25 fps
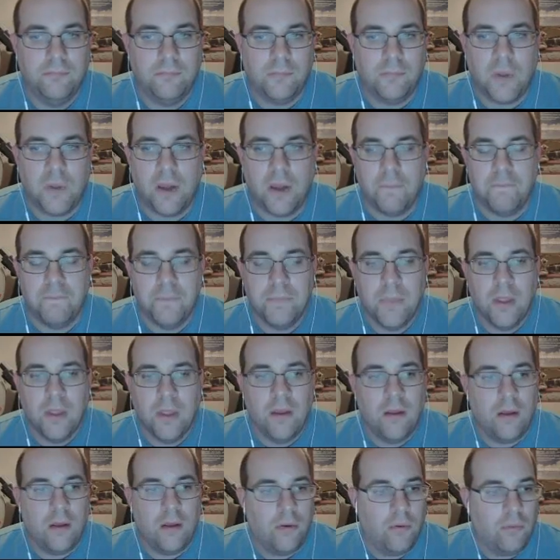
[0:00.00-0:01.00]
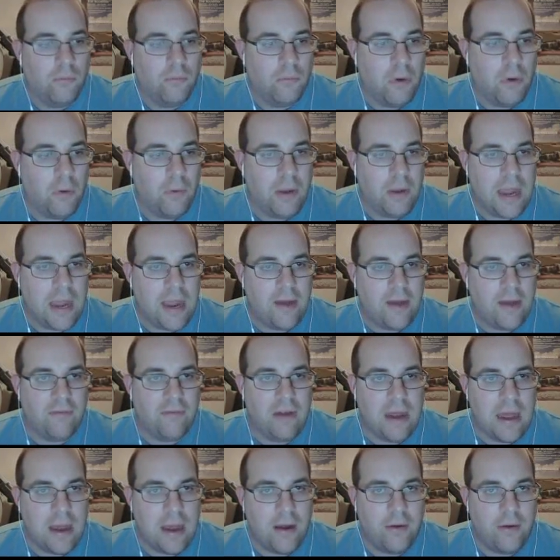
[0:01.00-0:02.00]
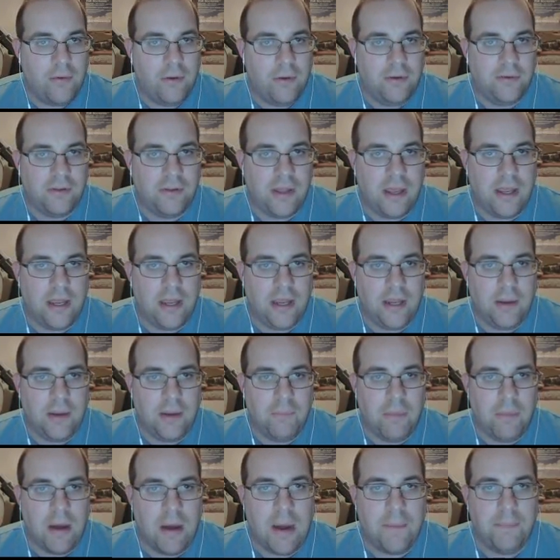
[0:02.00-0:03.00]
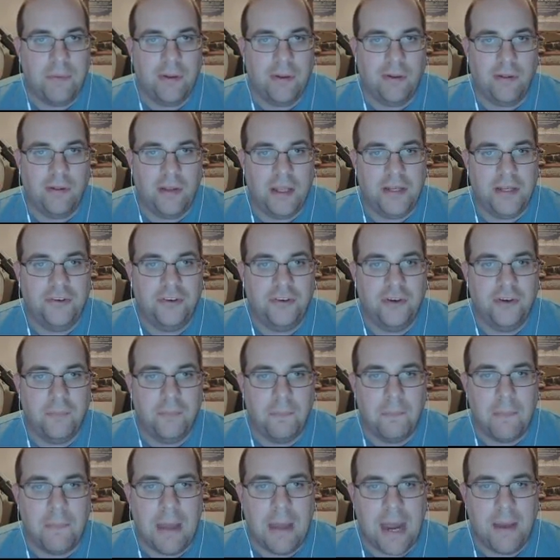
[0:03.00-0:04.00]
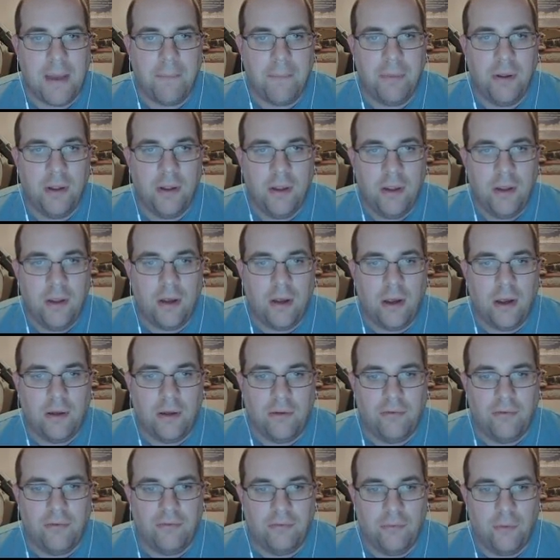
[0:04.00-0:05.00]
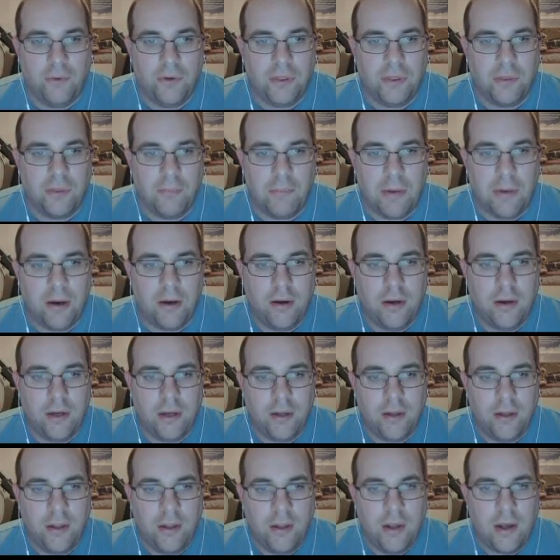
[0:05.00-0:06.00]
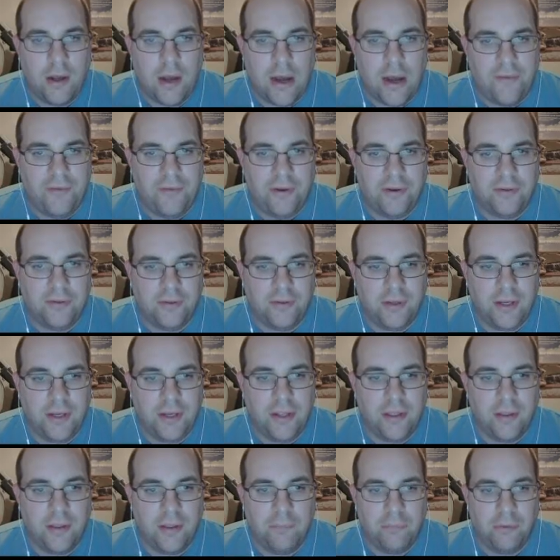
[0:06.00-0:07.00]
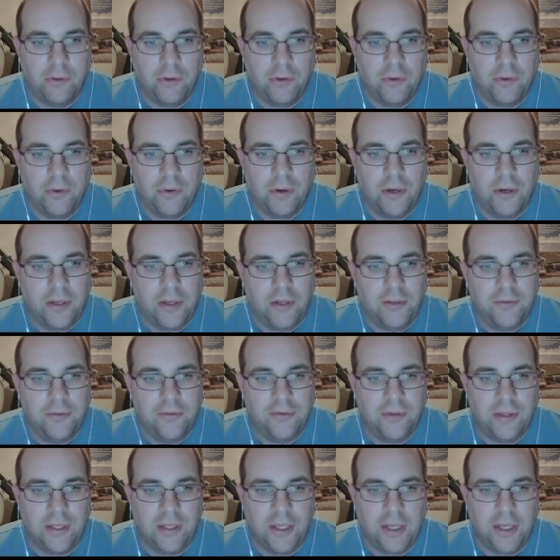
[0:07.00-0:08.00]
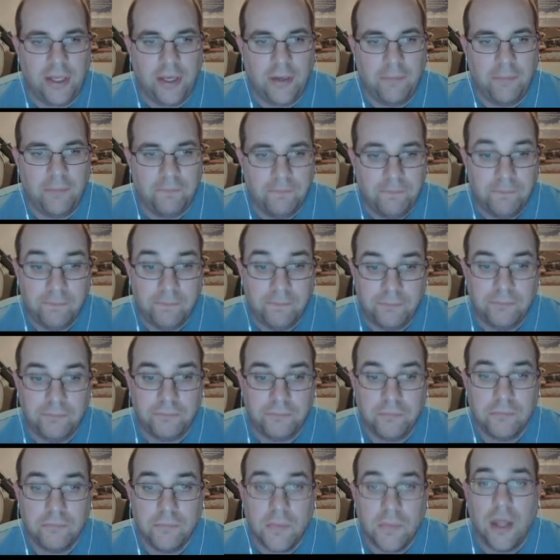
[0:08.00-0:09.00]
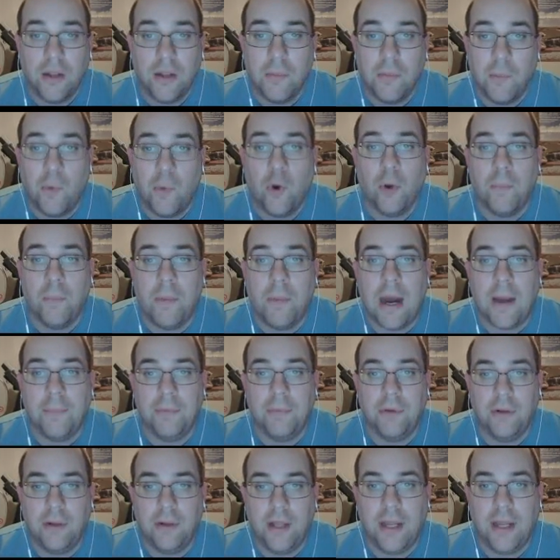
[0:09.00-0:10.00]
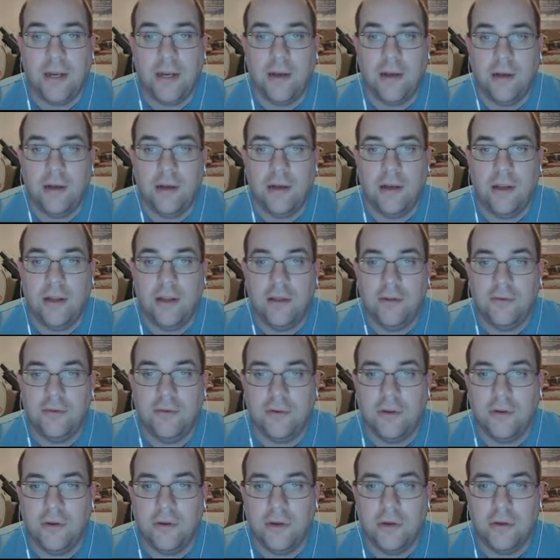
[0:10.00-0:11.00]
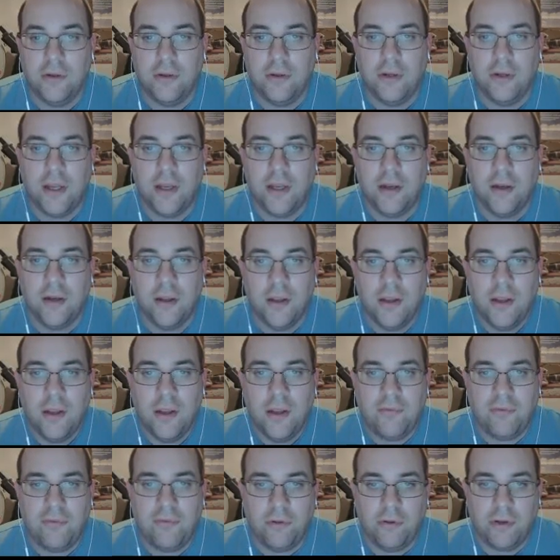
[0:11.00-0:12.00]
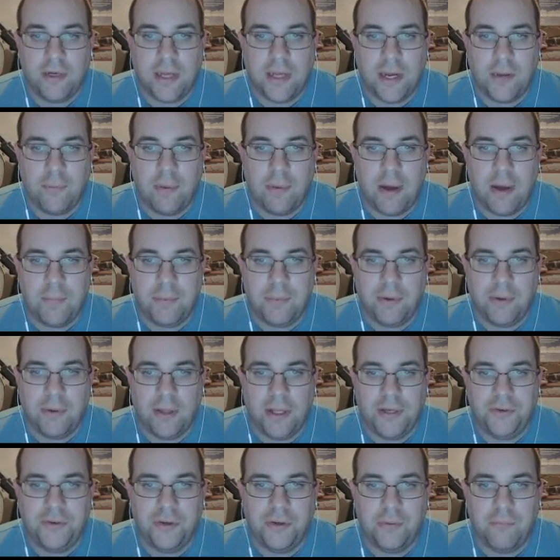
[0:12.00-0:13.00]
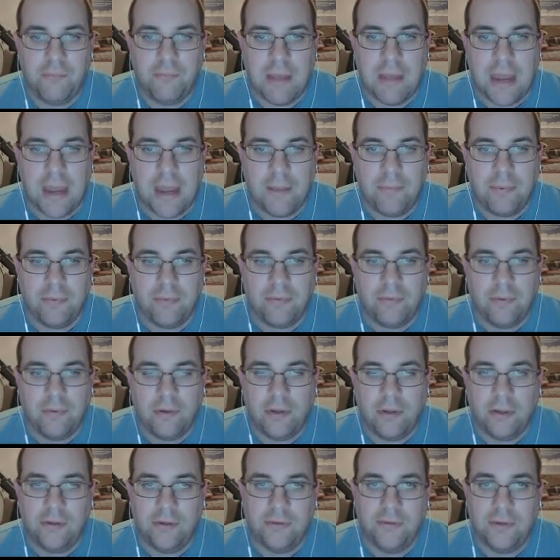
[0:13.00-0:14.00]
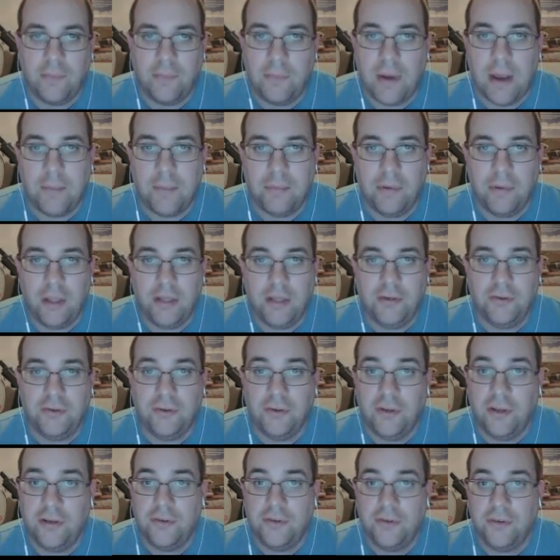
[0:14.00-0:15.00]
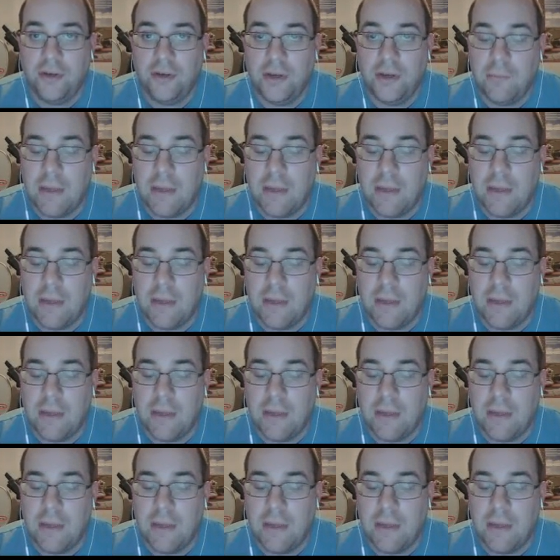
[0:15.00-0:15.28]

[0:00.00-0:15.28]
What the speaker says: Okay, what we have now is a population map of North America. Obviously, the bluer it is, the the more populated it is. So you're looking, if you look at a population map, this is a population density